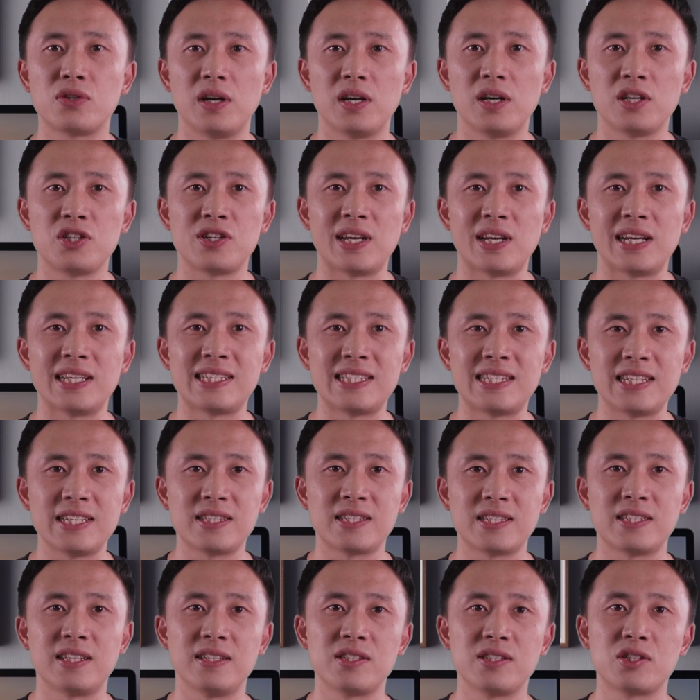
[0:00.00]
to adjust
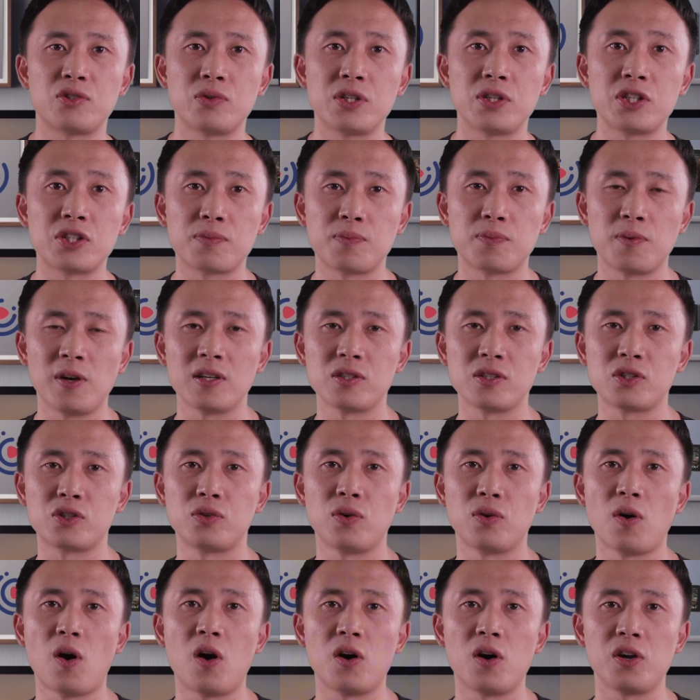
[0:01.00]
system's response
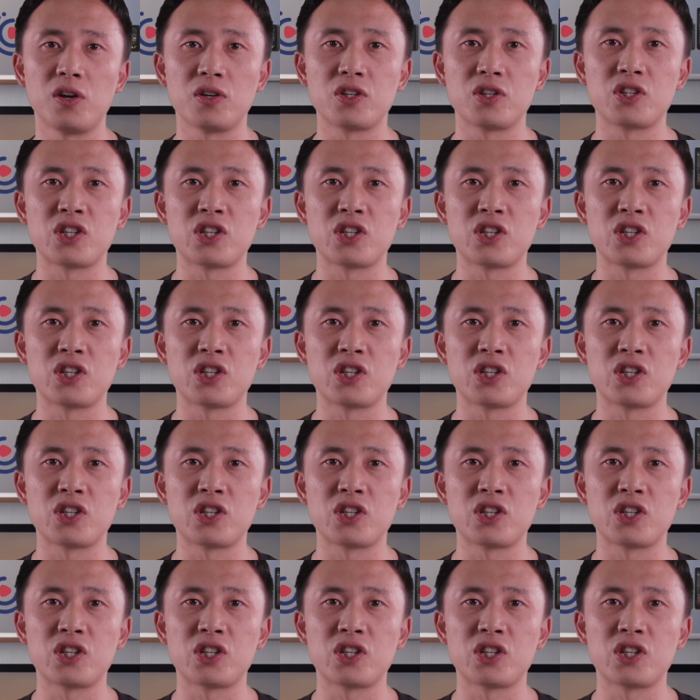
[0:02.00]
to audio